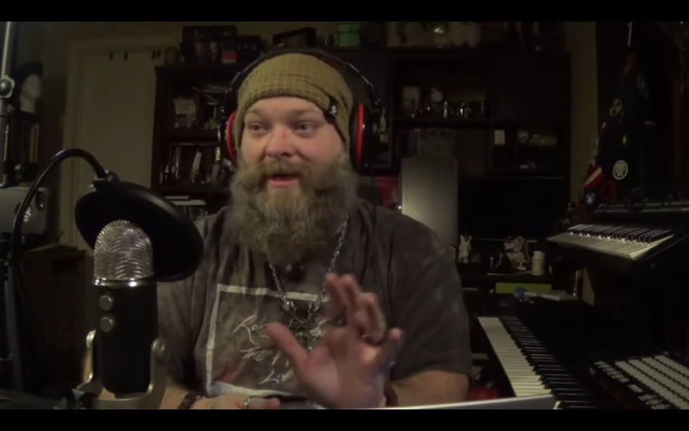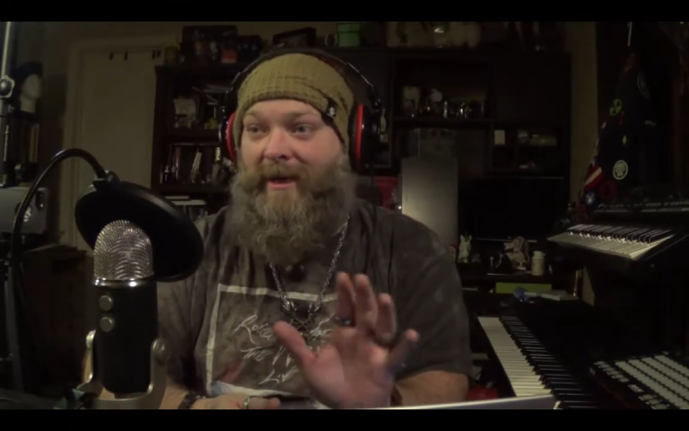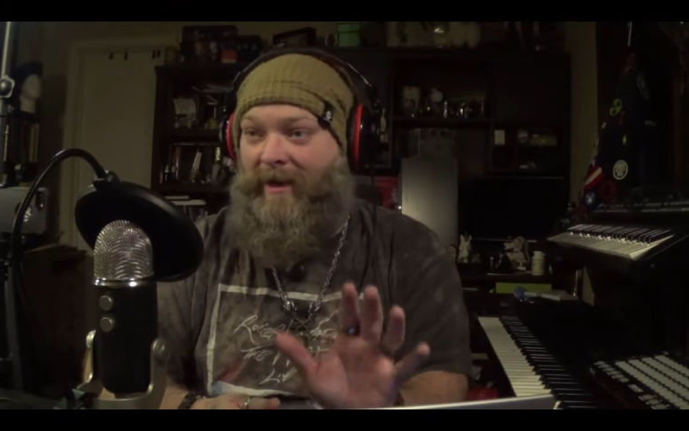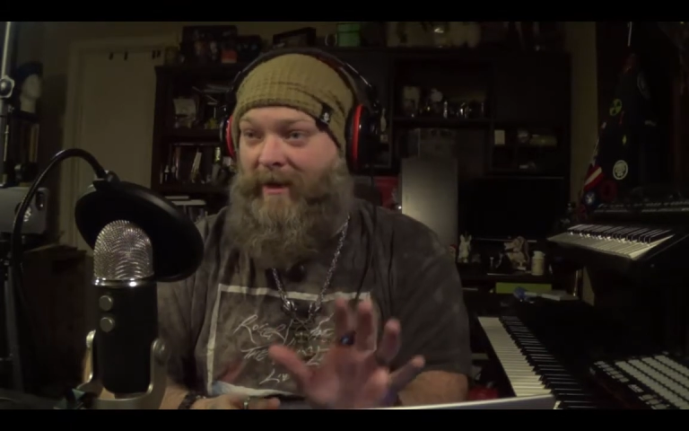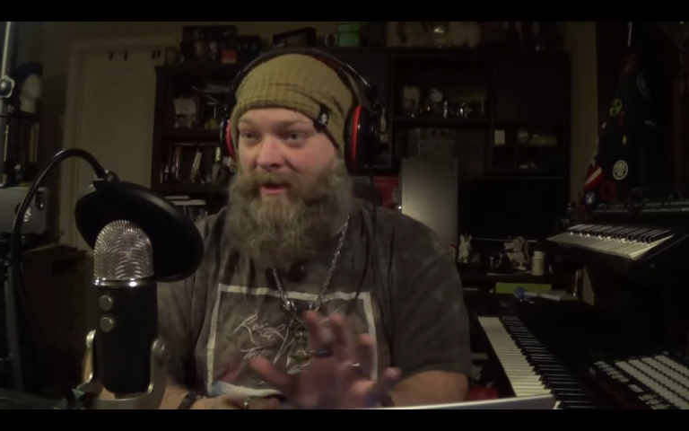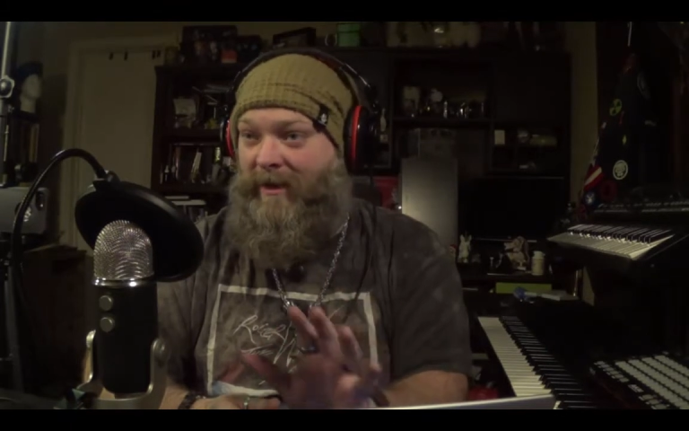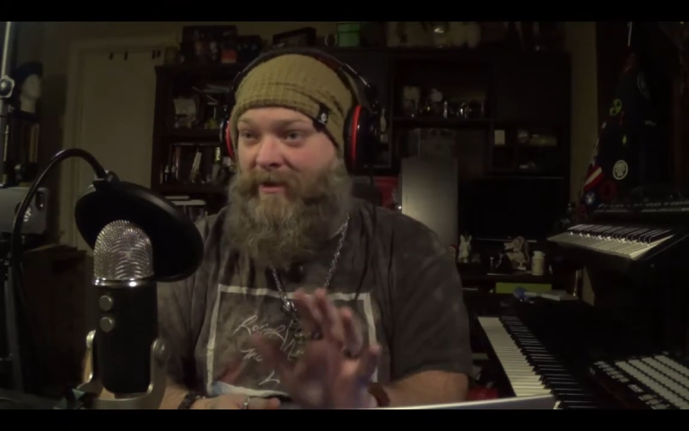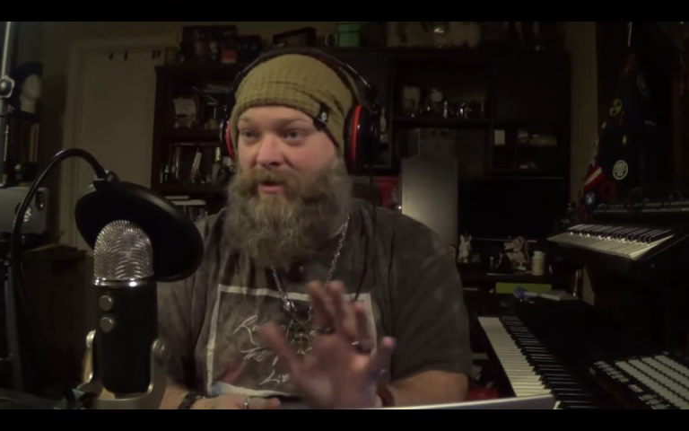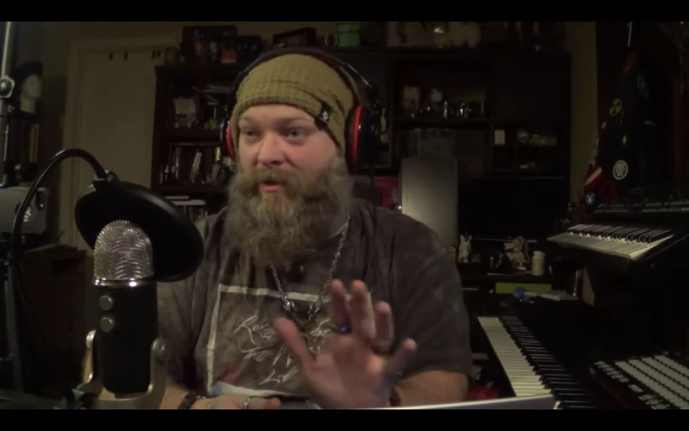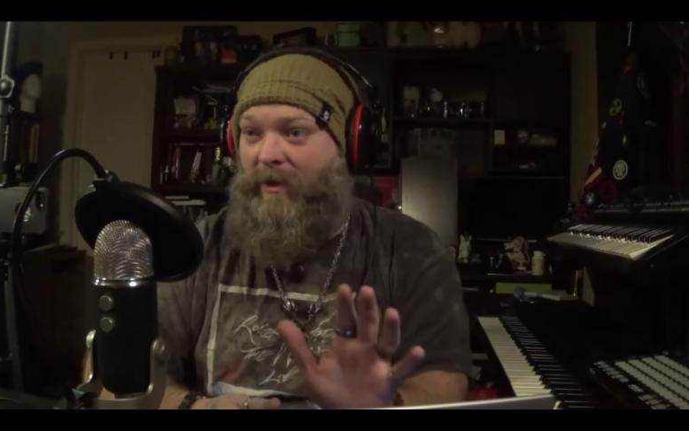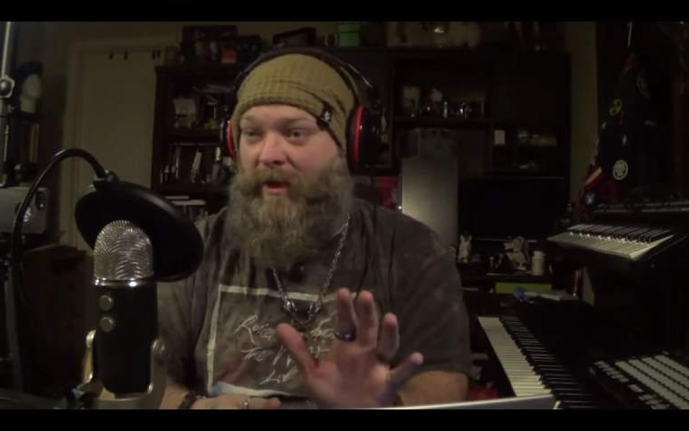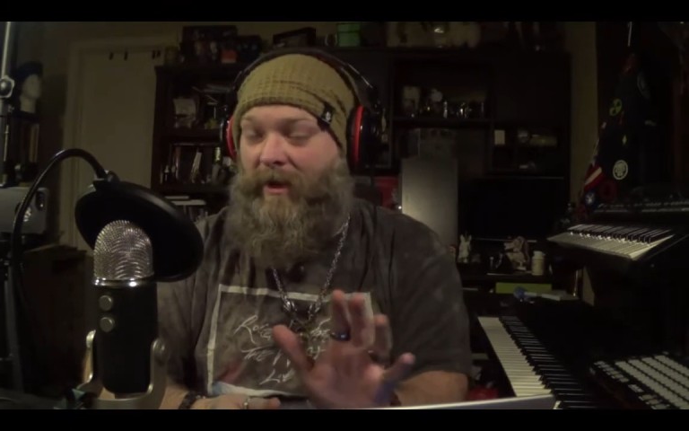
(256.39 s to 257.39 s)
in, getting the
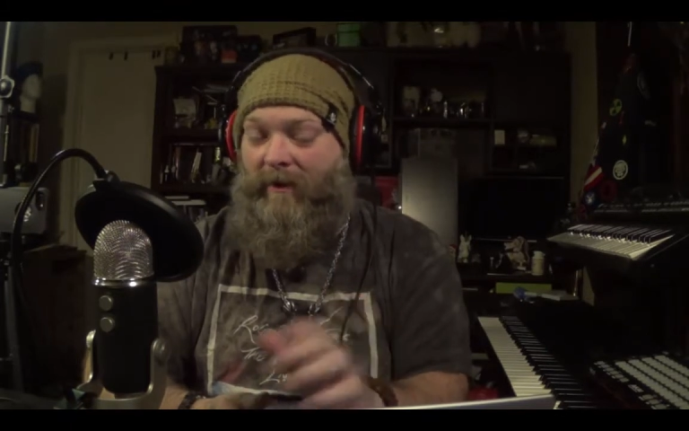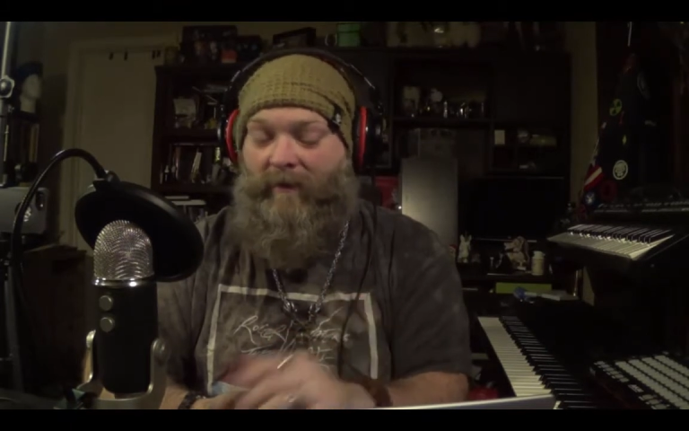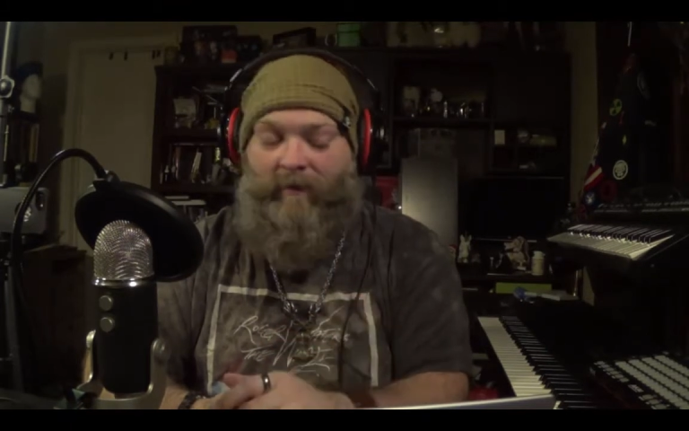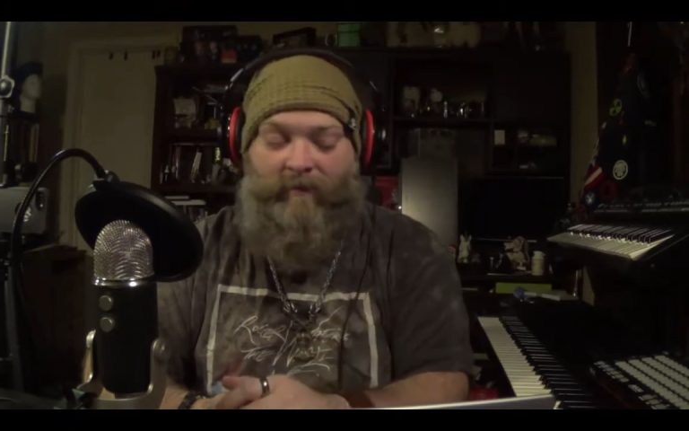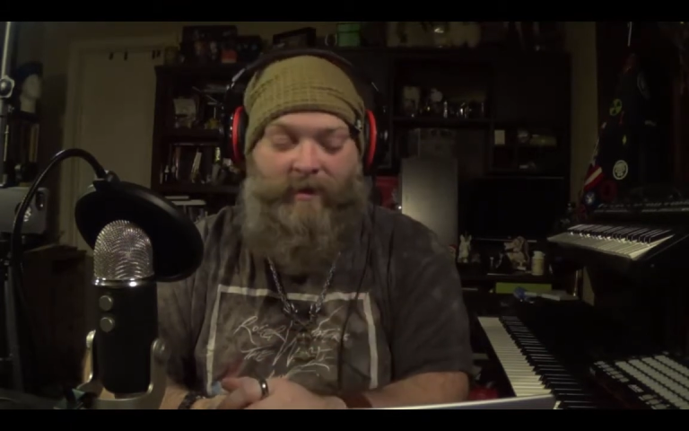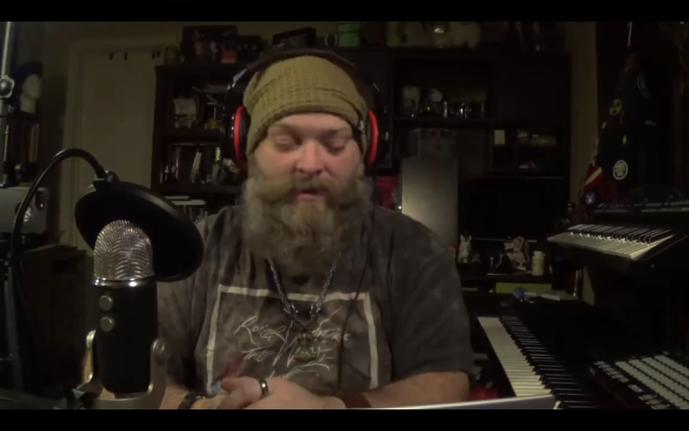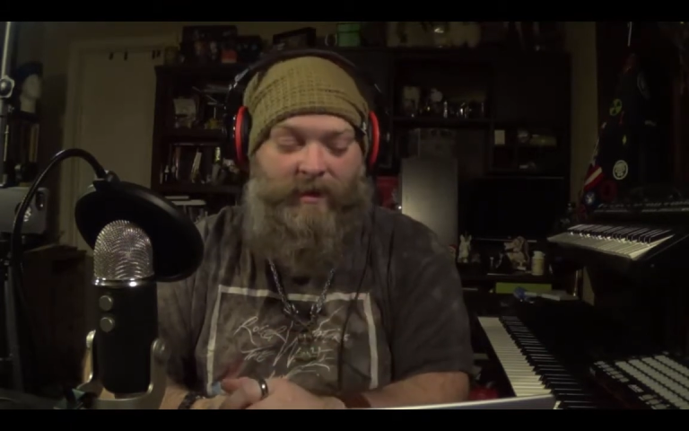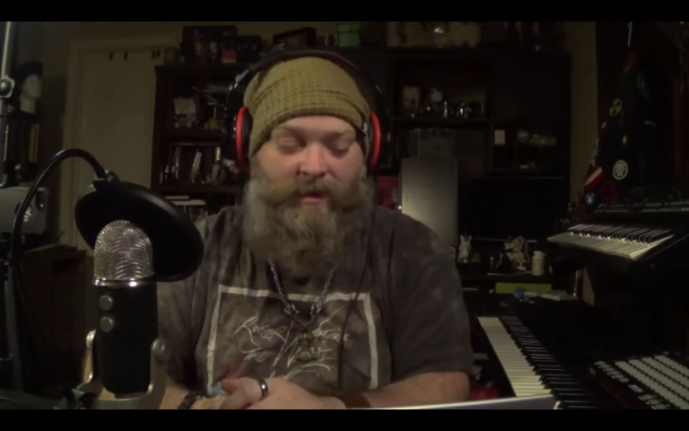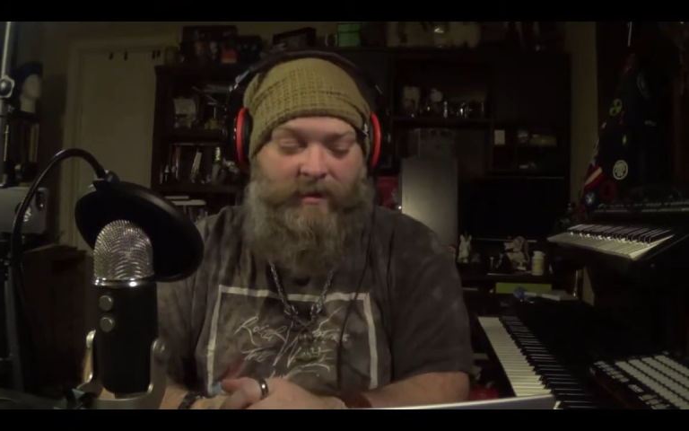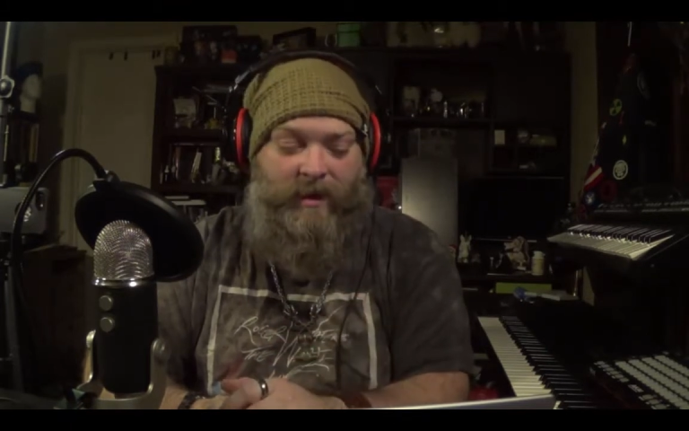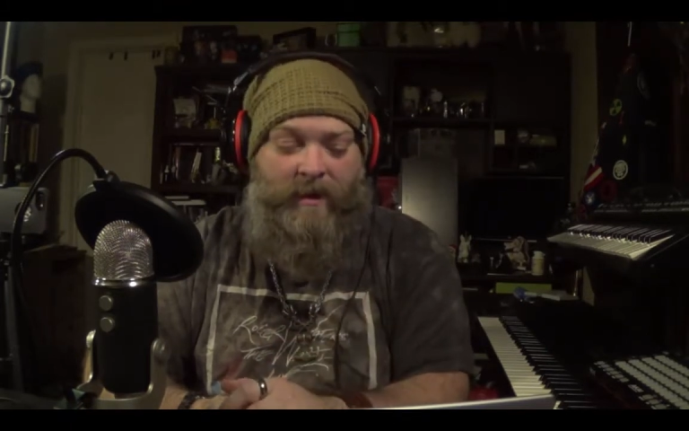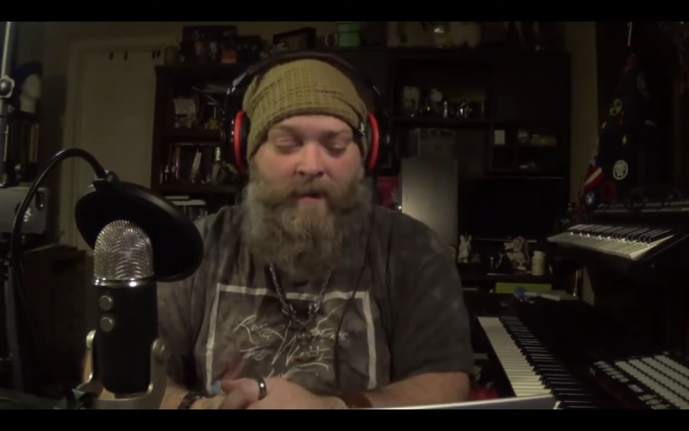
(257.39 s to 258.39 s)
history of, of these
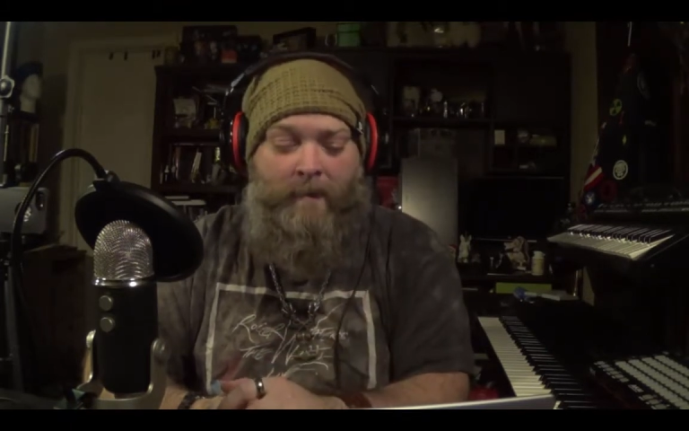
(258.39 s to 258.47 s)
things.